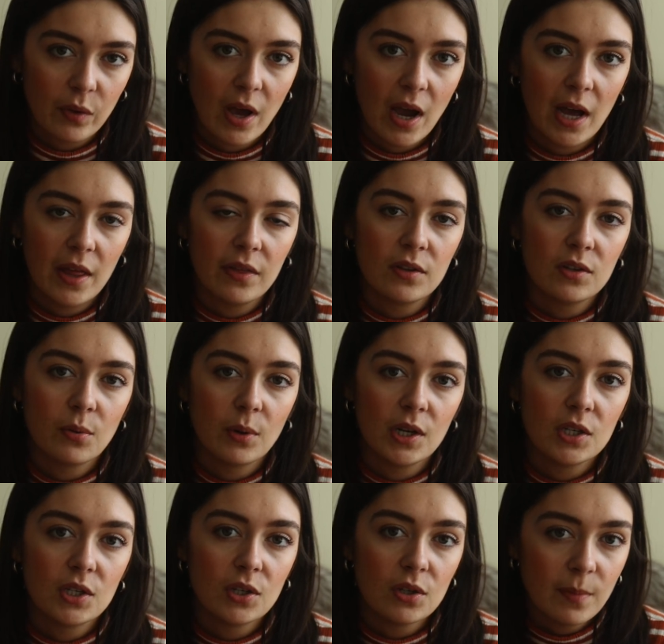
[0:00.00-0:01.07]
had
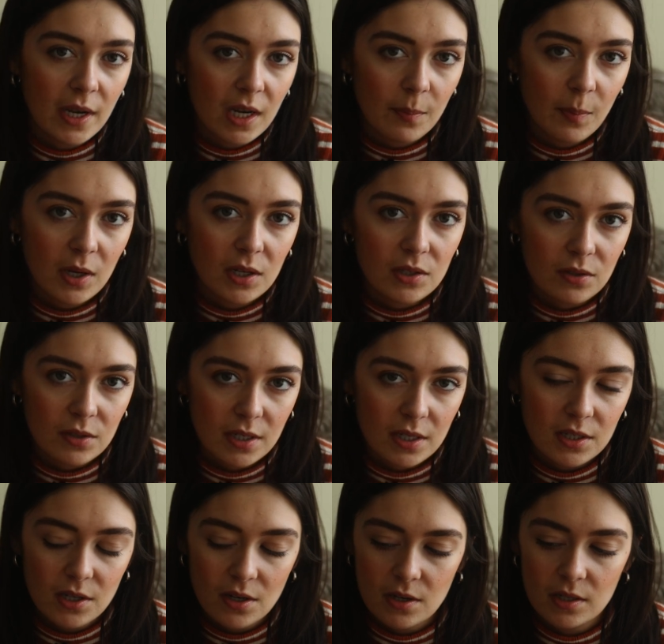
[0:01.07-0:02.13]
22 megapixel
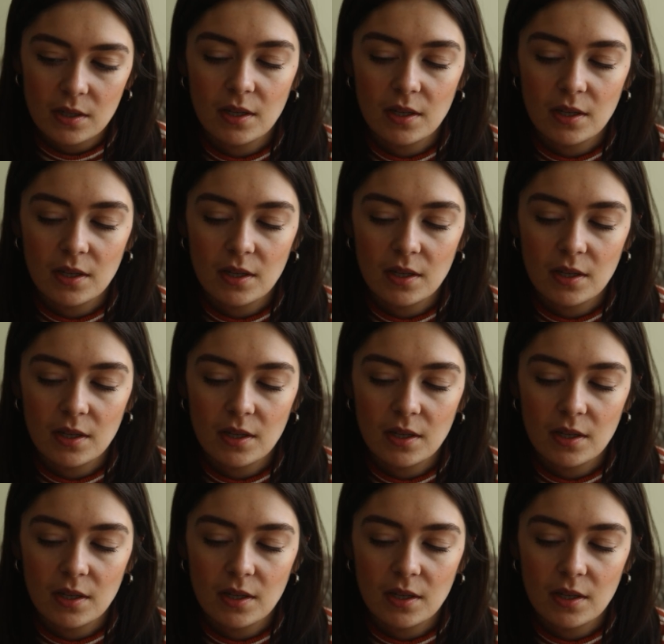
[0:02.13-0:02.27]
sensors,